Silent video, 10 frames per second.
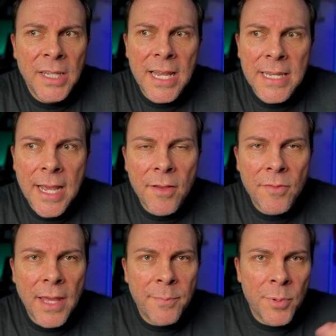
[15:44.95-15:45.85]
And now
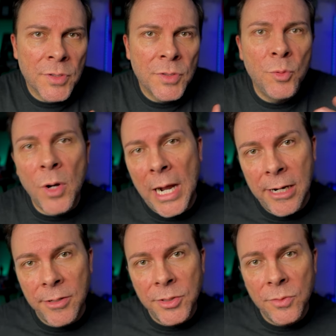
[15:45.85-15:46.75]
that person who
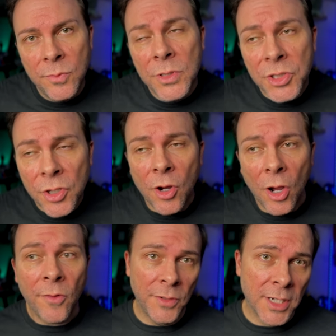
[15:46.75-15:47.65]
hired you, which
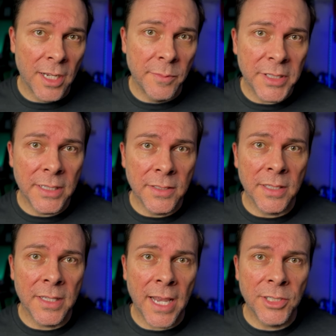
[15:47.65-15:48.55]
oftentimes is
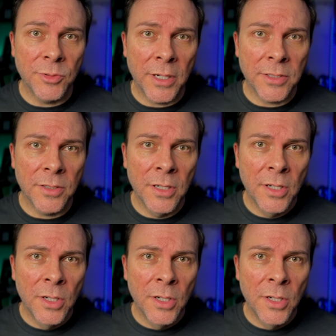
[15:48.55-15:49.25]
the casting director,